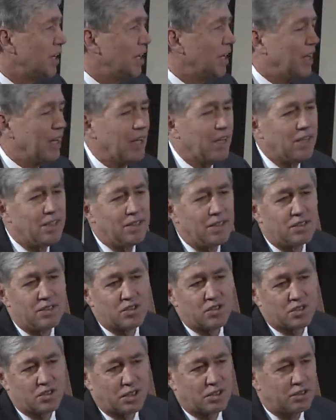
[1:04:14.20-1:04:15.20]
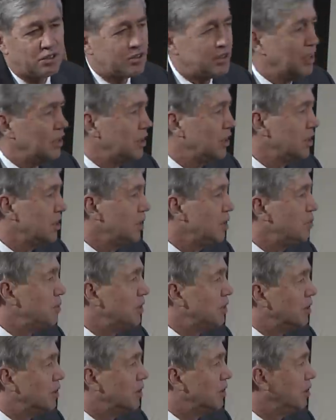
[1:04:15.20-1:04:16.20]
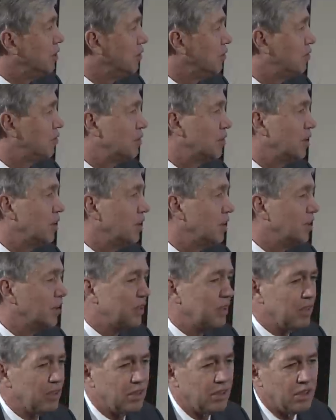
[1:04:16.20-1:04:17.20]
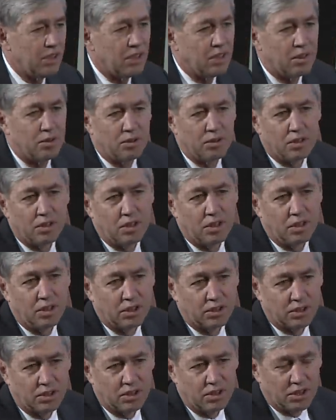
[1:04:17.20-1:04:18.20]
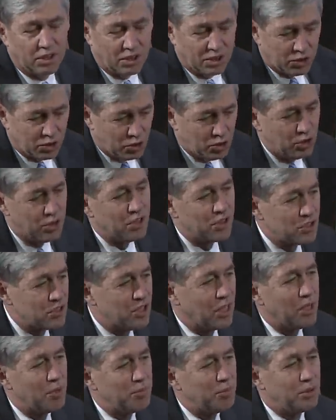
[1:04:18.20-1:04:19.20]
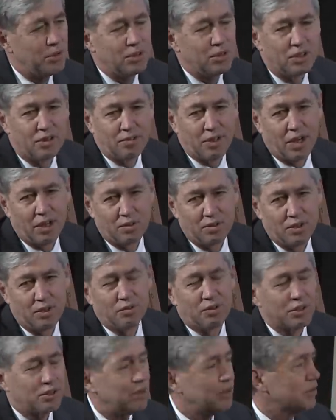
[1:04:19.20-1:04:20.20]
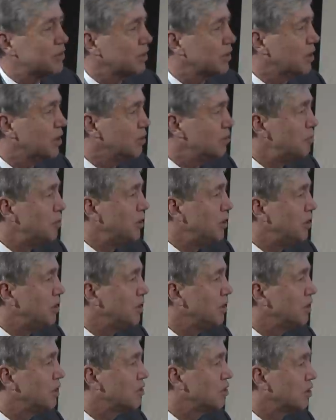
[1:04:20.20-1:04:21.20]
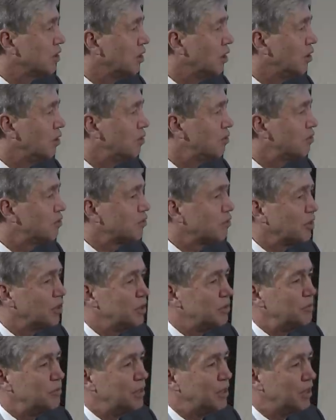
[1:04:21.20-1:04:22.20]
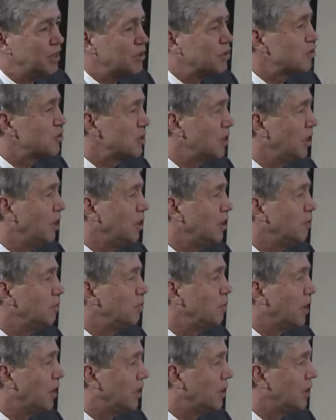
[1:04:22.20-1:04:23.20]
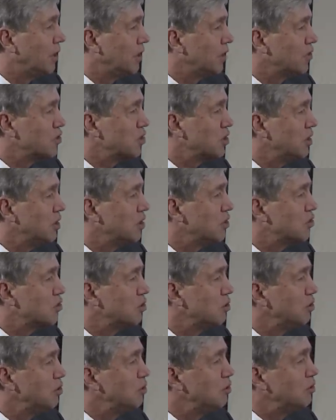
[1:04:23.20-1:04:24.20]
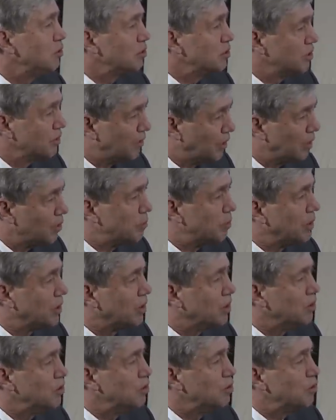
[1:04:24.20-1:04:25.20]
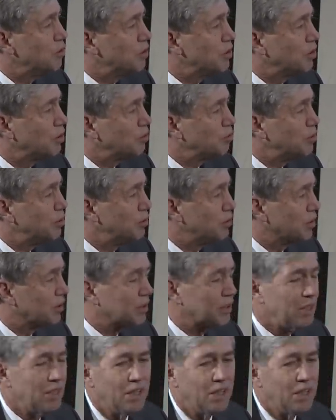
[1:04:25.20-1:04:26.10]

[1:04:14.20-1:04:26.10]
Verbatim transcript: And sickle cell anemia is uh, a, a, a, good example of how difficult it can be to go from understanding biology to developing a new therapeutic.